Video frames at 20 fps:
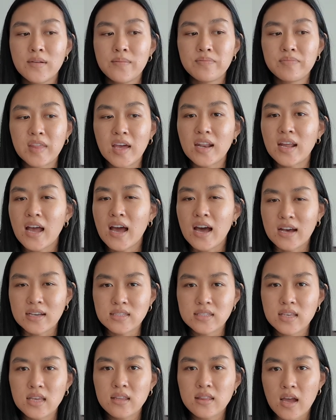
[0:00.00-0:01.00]
that it has
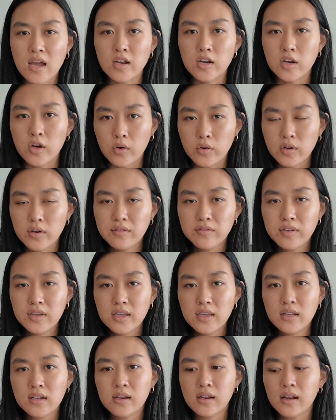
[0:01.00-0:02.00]
like that note of it,